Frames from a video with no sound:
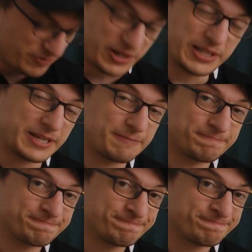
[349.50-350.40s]
really
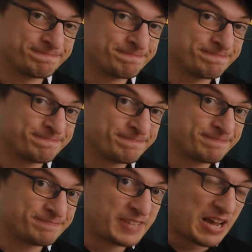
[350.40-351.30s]

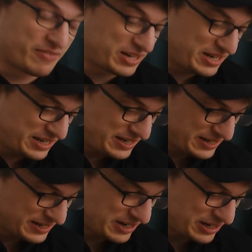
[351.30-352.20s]
have any
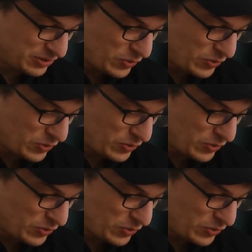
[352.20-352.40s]
kind of